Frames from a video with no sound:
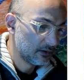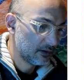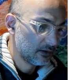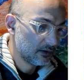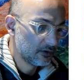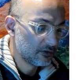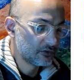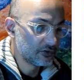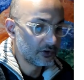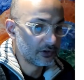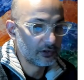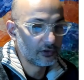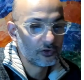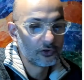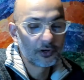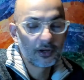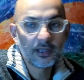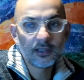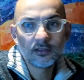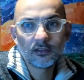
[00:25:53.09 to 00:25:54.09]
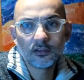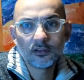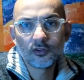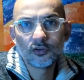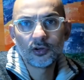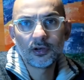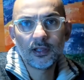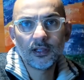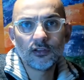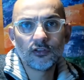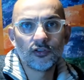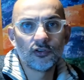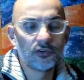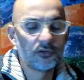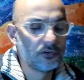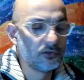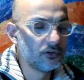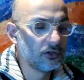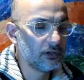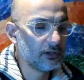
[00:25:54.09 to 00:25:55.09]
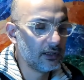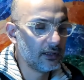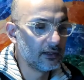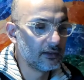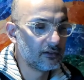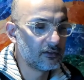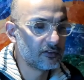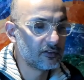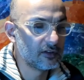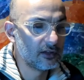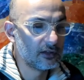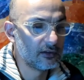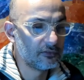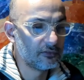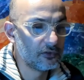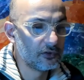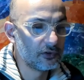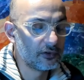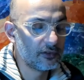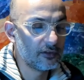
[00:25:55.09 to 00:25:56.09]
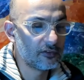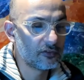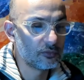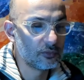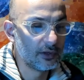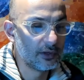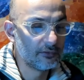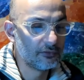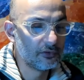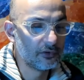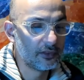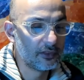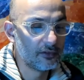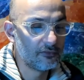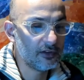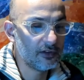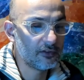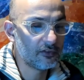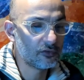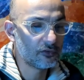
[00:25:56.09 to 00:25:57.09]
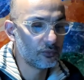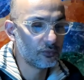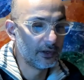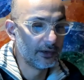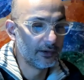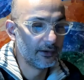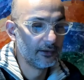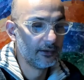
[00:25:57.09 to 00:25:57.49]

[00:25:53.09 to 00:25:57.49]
Sorry, correct your note. It's for this one, for the first one.